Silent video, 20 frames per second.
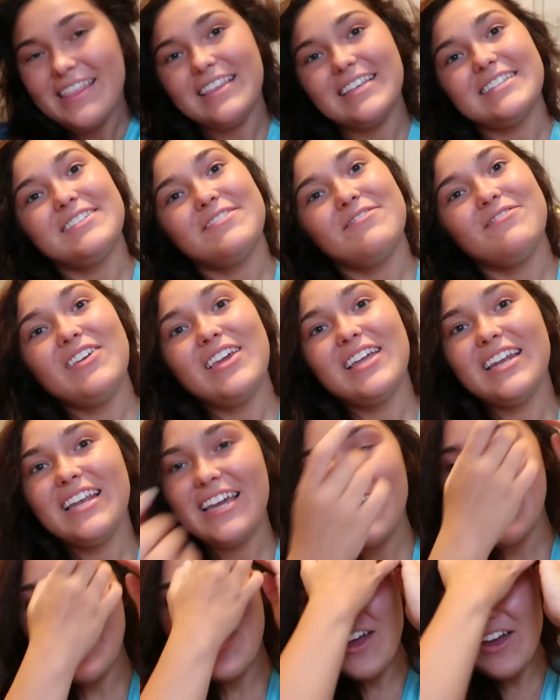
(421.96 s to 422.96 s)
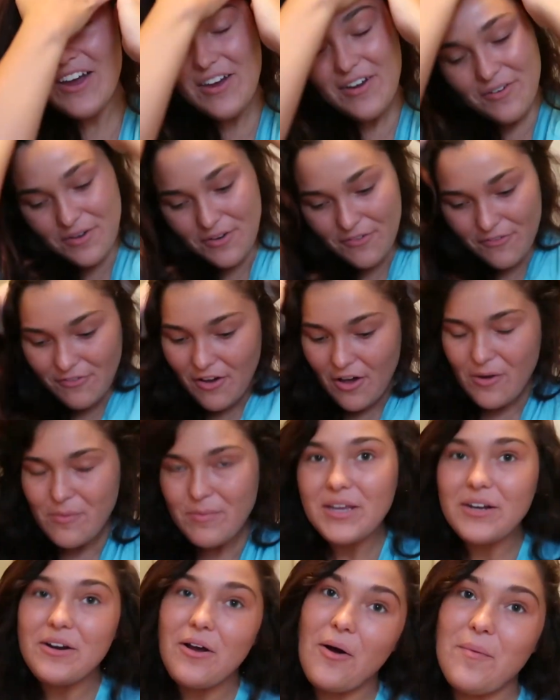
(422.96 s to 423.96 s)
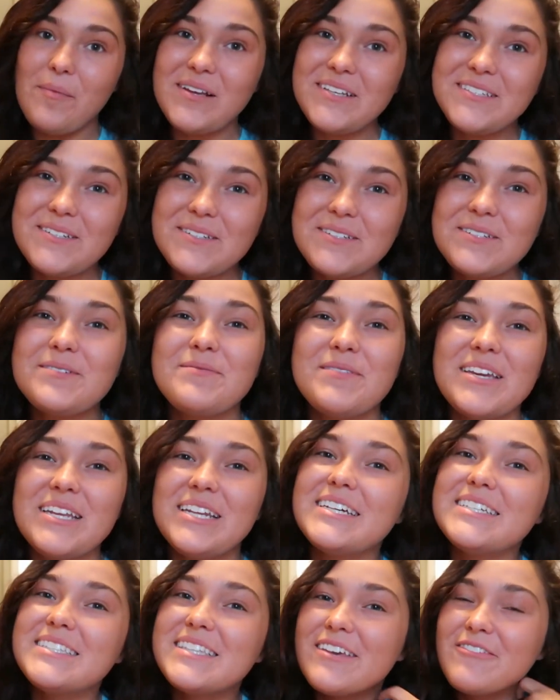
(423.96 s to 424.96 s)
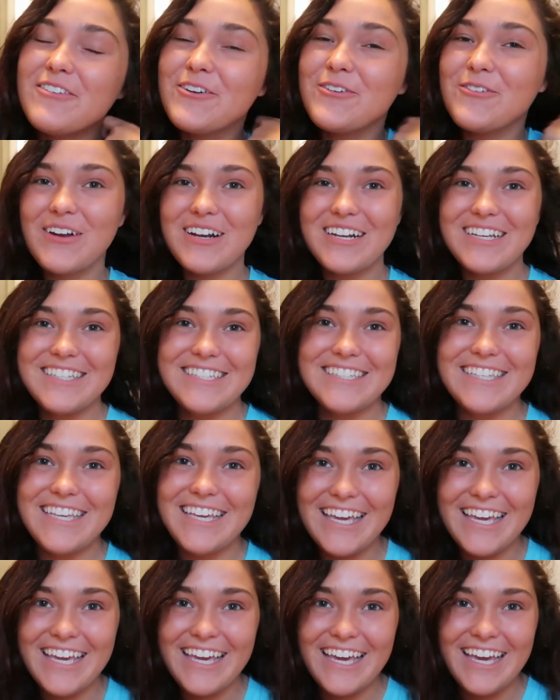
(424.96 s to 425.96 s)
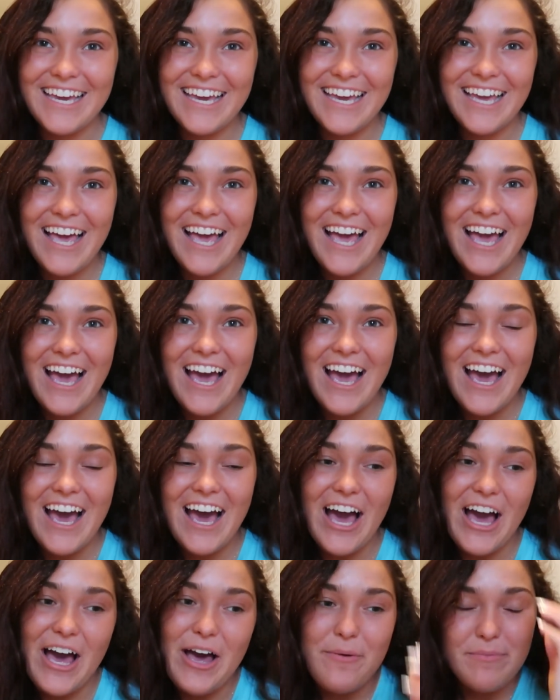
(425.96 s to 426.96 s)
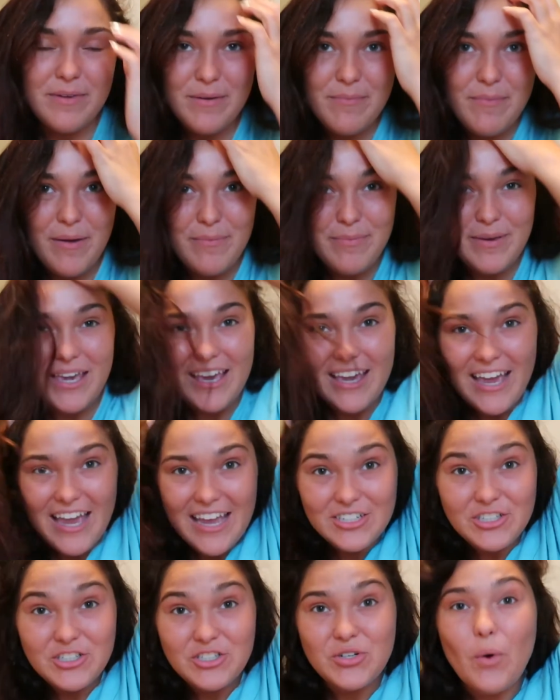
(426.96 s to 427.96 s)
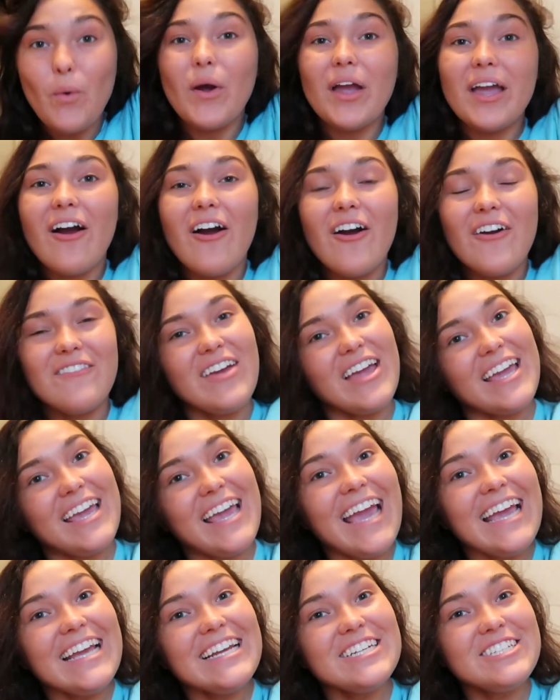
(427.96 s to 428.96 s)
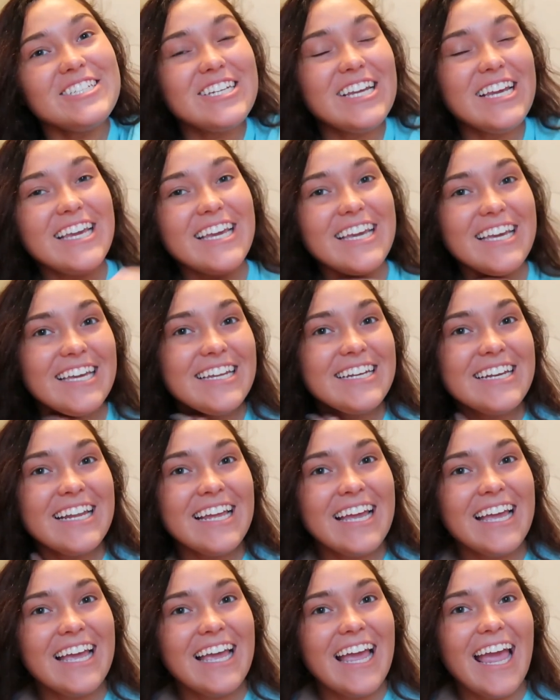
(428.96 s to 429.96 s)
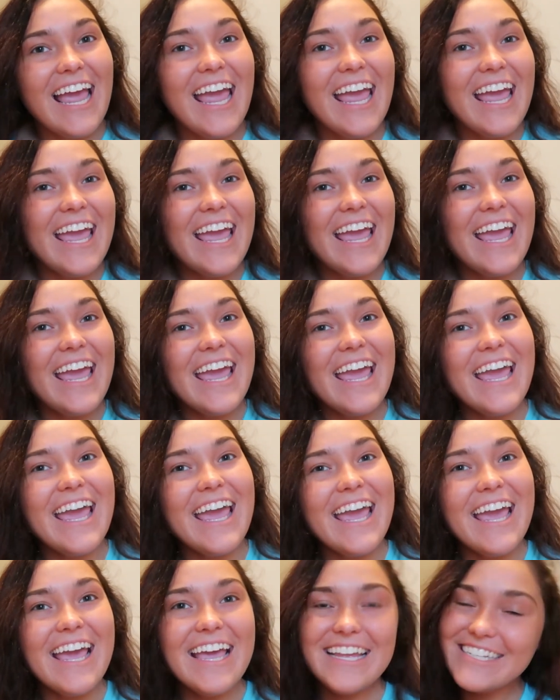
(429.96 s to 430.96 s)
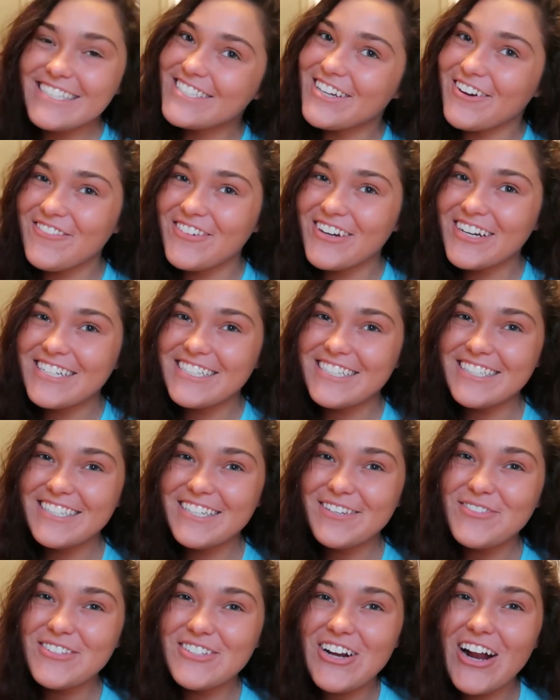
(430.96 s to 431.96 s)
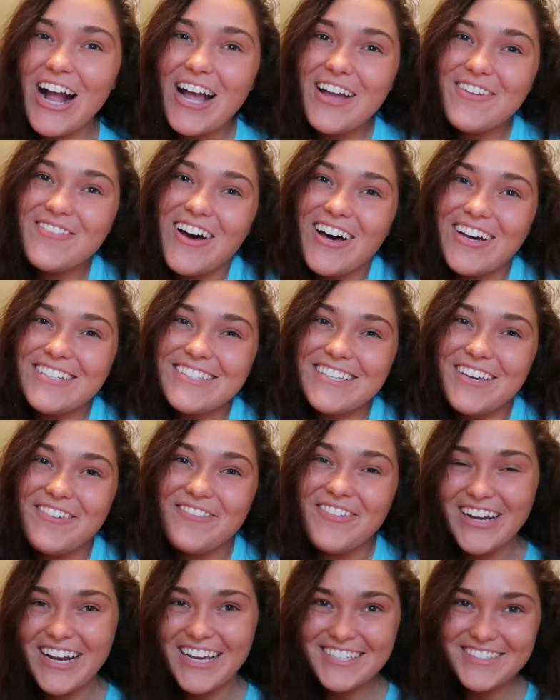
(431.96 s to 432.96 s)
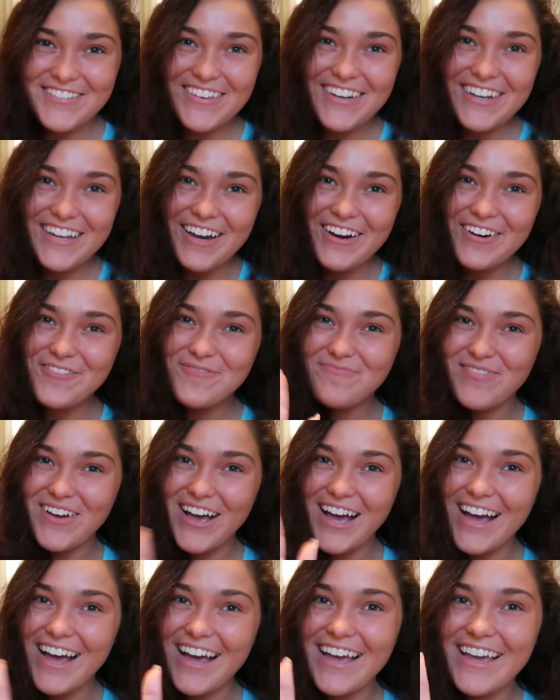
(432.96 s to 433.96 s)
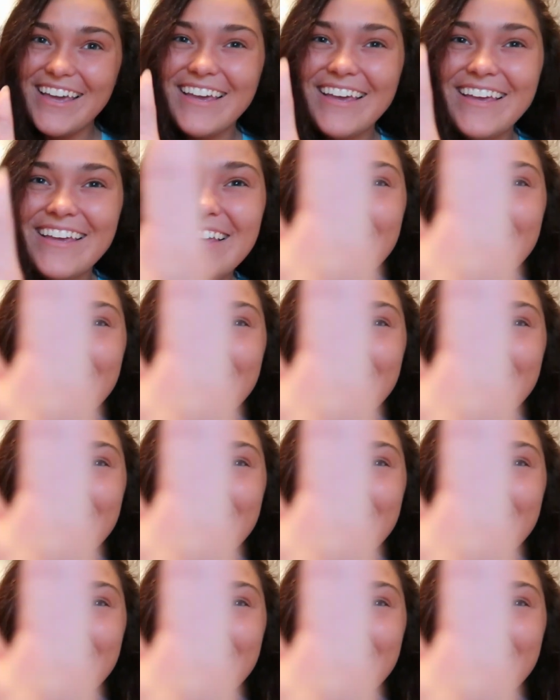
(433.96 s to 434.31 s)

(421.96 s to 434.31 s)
this video. Follow me on all my social medias if you want to see me and my bag enjoying our vacation. And don't forget to subscribe. I'll see you in my next video. Bye.